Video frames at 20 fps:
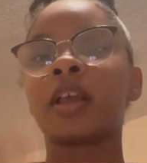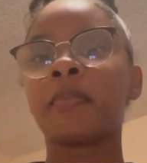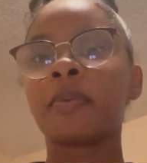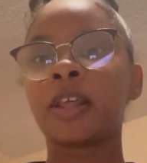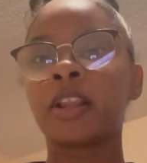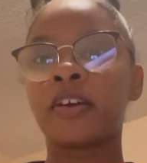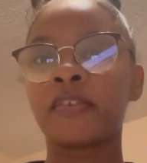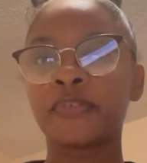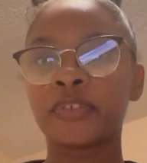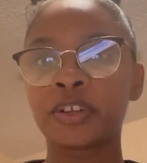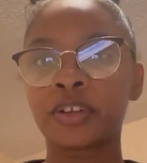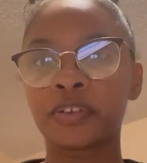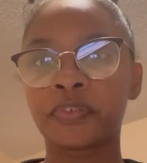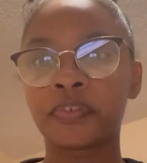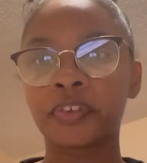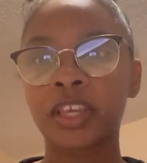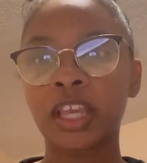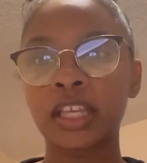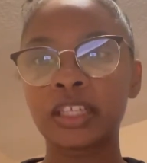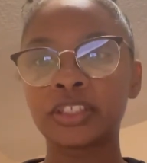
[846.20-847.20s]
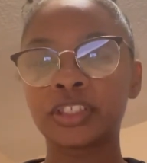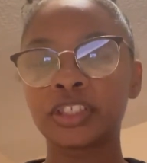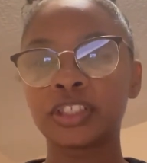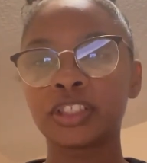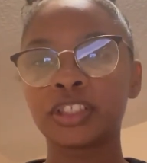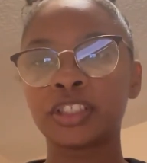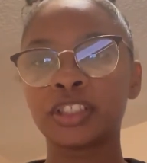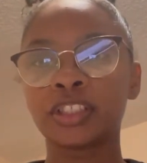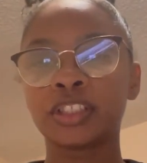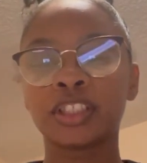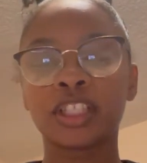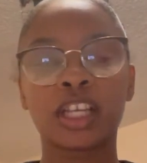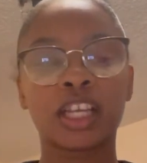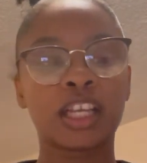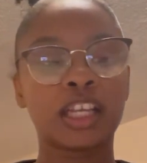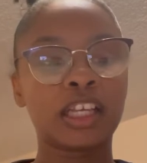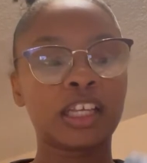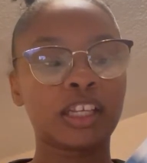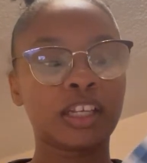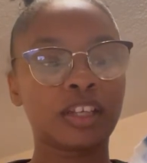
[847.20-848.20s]
that bell on for notification
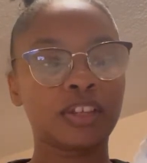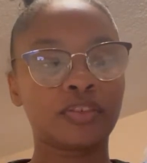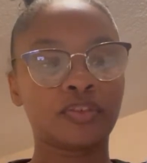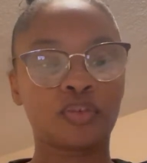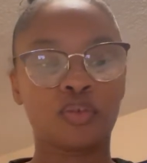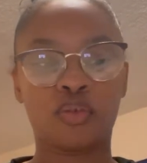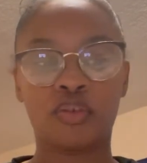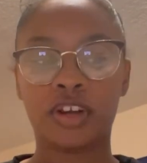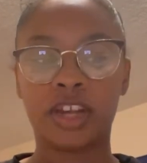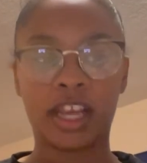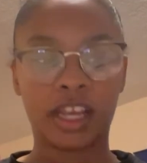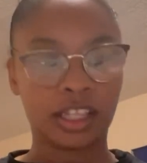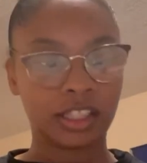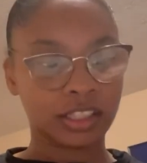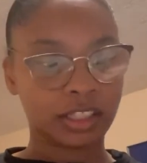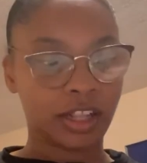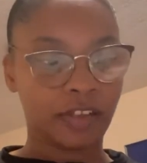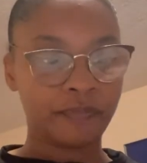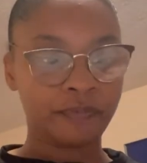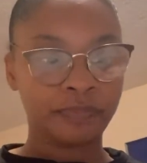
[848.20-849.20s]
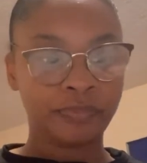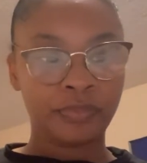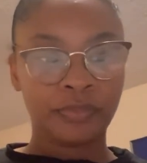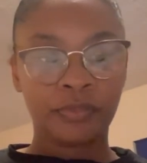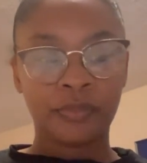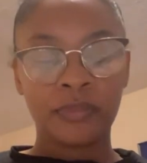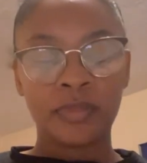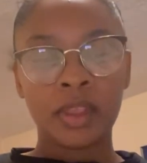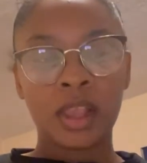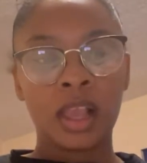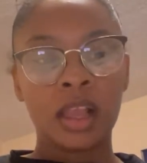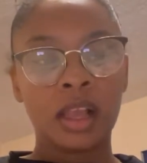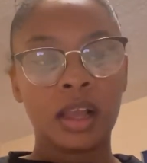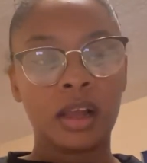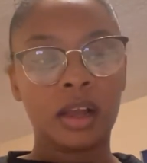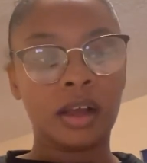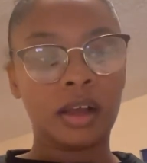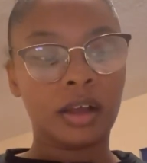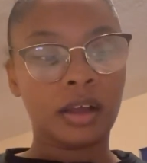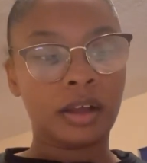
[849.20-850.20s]
and all that good stuff.
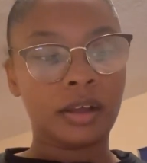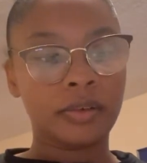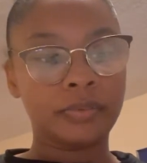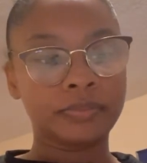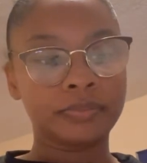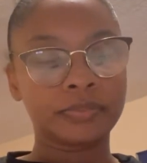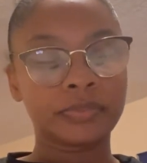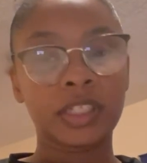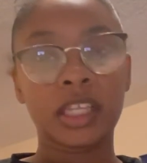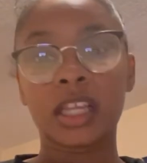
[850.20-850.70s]
Um,